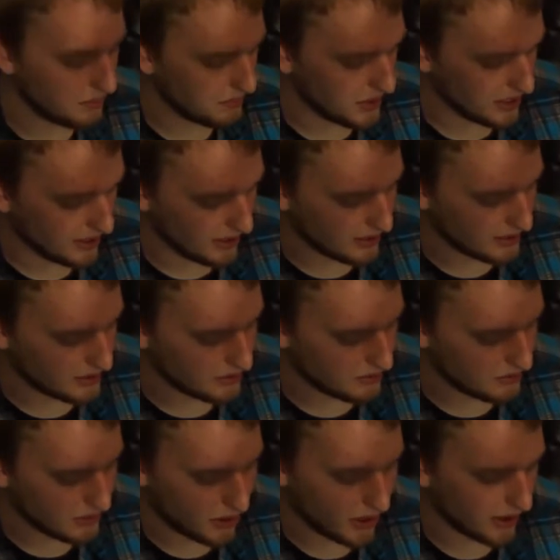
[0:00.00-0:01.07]
because
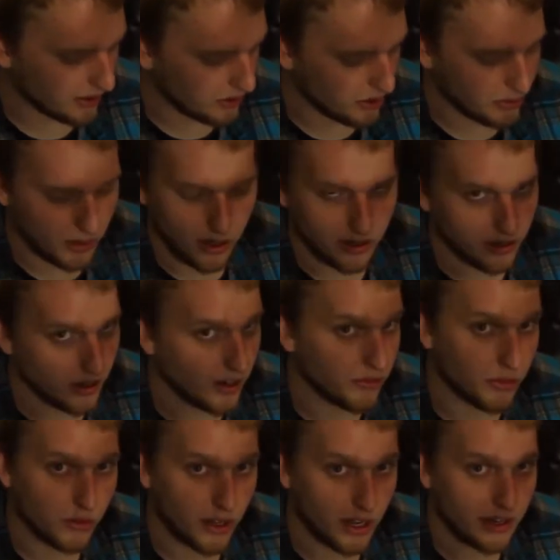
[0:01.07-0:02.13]
turning the hoop on and
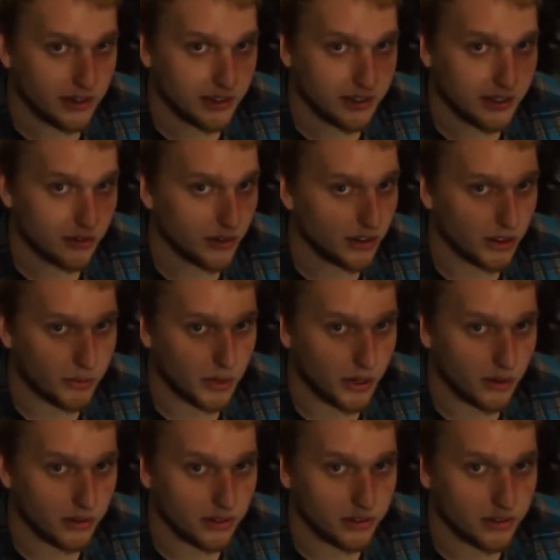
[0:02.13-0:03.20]
off will not get rid of the
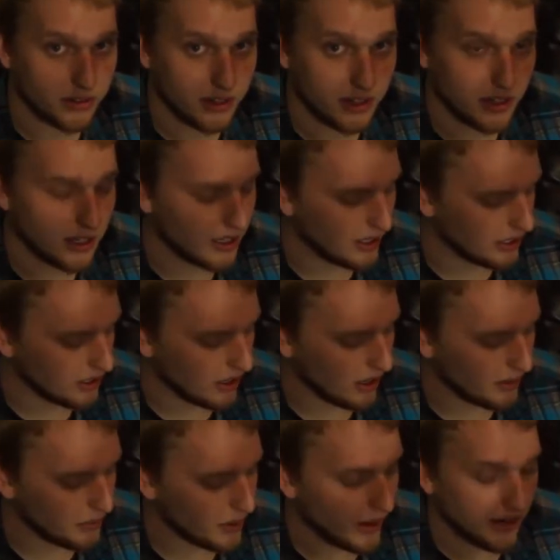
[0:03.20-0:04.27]
modes.
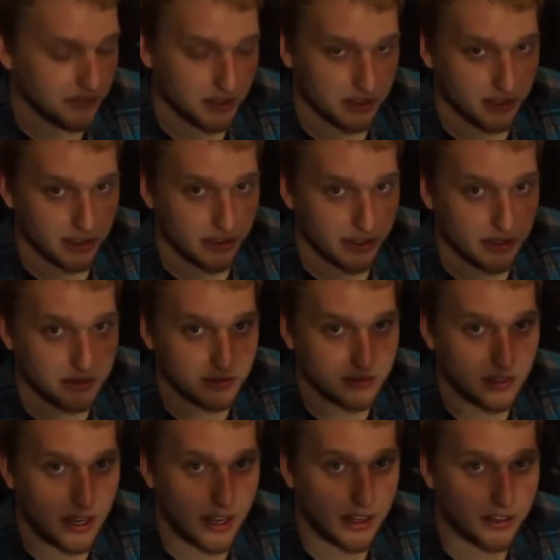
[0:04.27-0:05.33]
Um, you have to clear it.
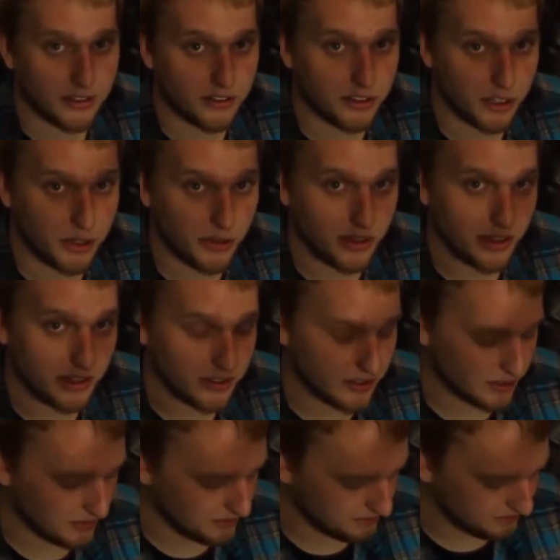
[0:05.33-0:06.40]
And to do
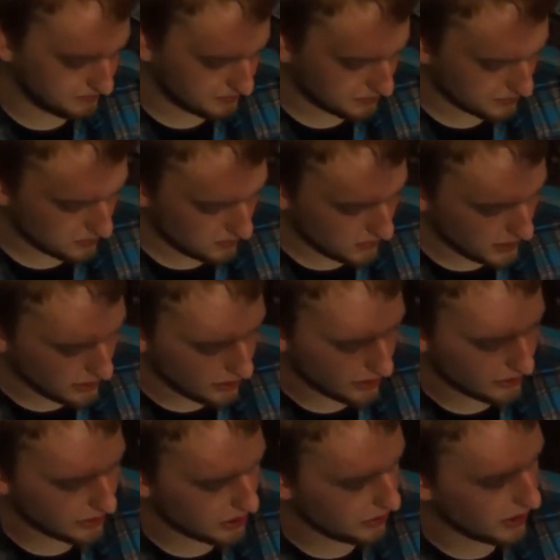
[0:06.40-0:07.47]
this, you're
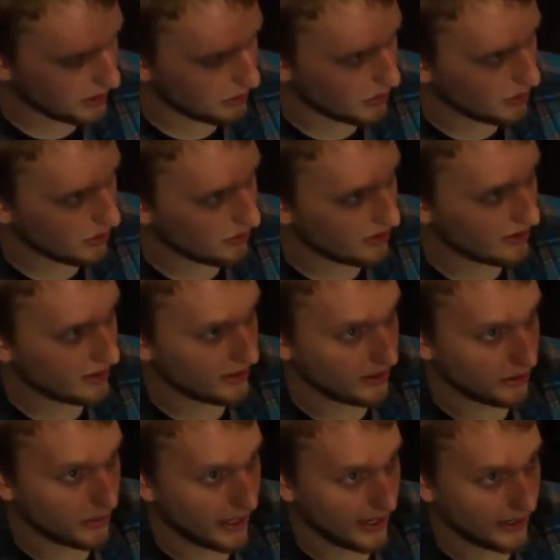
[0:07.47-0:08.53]
just going to want to move into
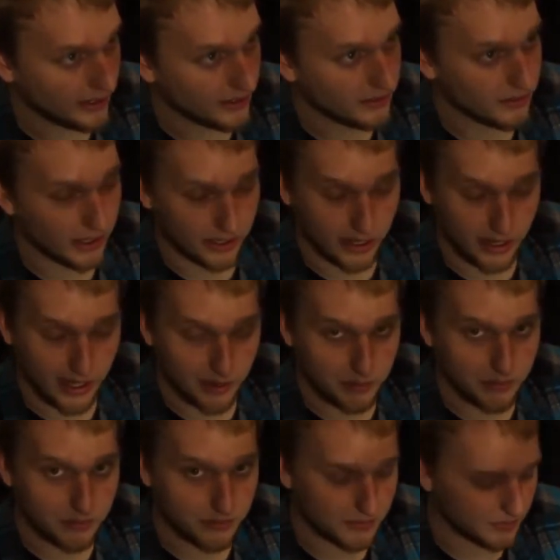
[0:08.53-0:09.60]
your bank like I
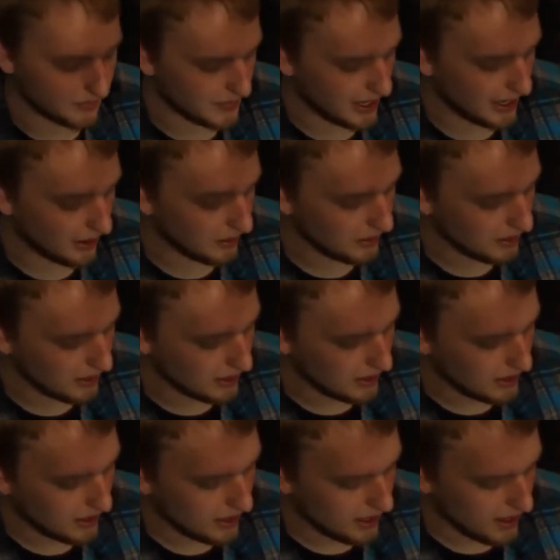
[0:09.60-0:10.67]
am now
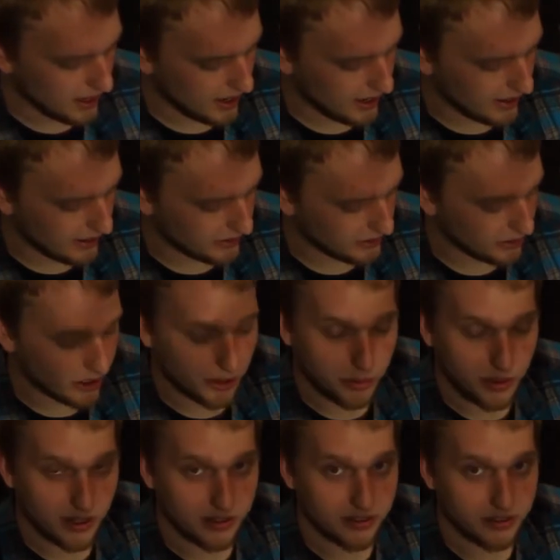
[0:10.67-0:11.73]
and you're going to
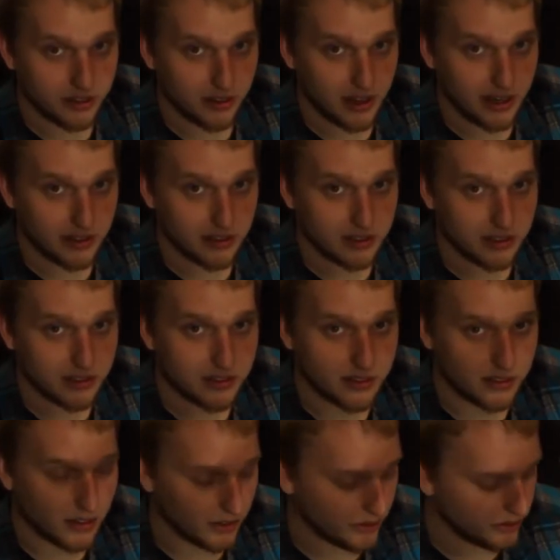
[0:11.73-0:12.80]
press select
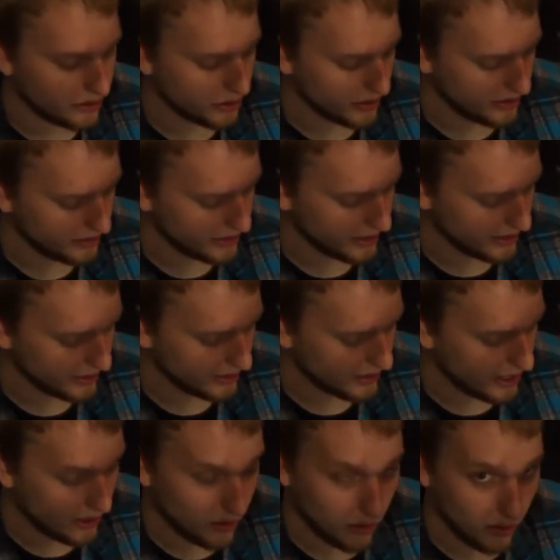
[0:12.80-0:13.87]
on the joystick
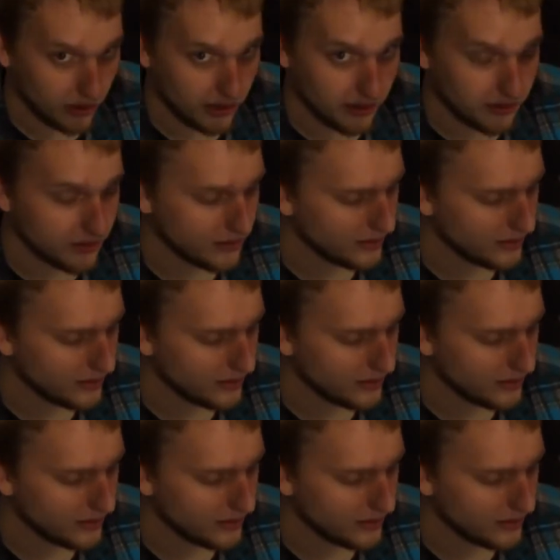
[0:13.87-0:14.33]
and hold it.